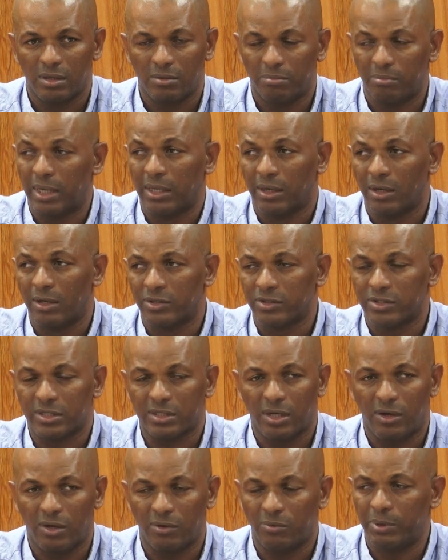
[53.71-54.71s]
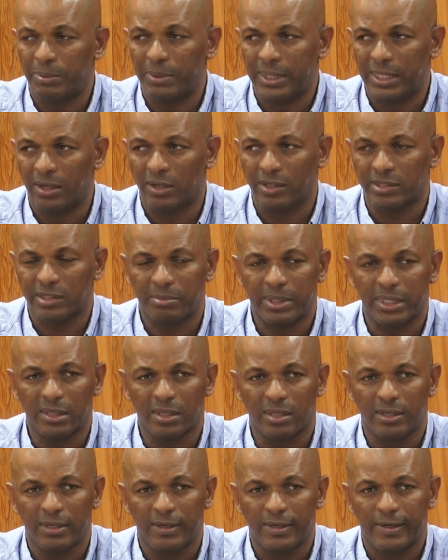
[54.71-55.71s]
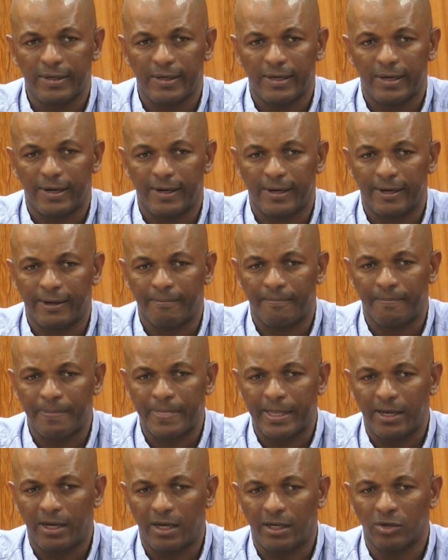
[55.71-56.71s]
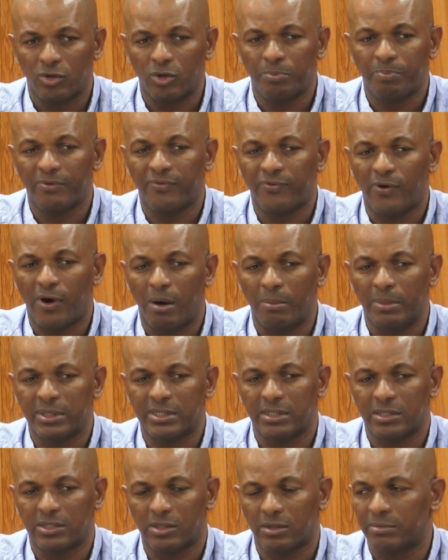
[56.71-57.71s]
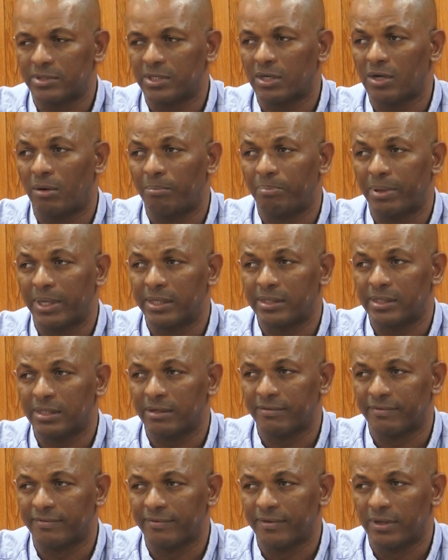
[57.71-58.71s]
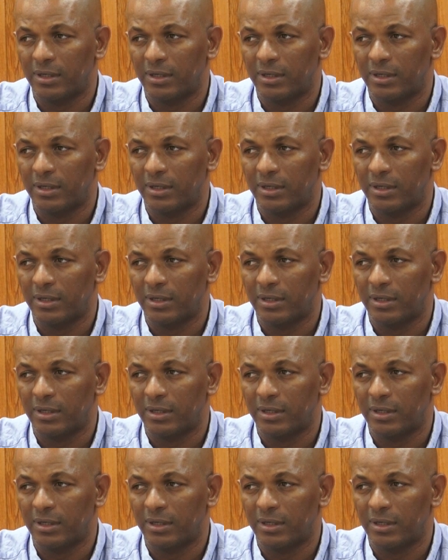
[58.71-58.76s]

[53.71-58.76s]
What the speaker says: Medals will be the ultimate. And good performance in terms of competitive